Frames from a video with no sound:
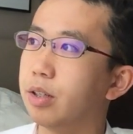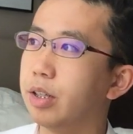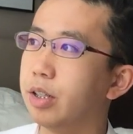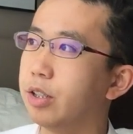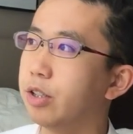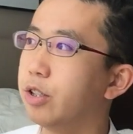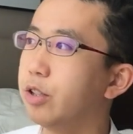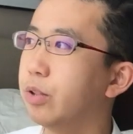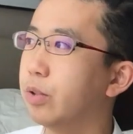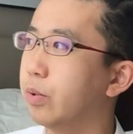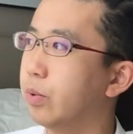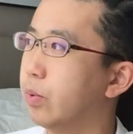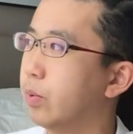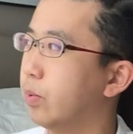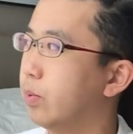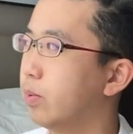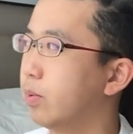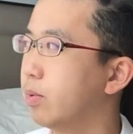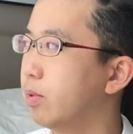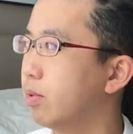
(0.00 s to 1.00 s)

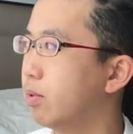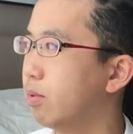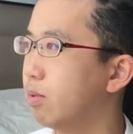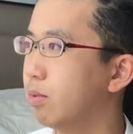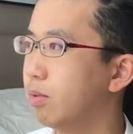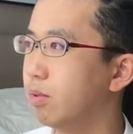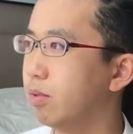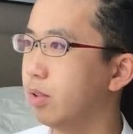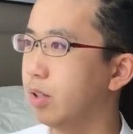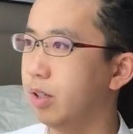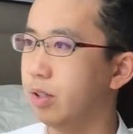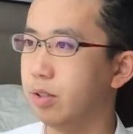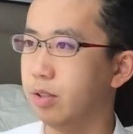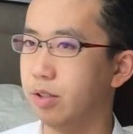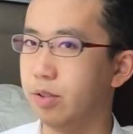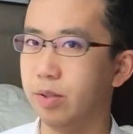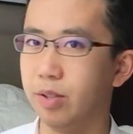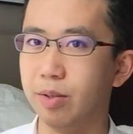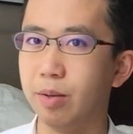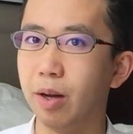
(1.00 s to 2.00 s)
into, I
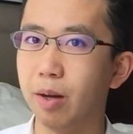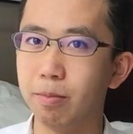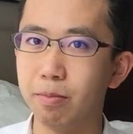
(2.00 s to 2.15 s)
don't know,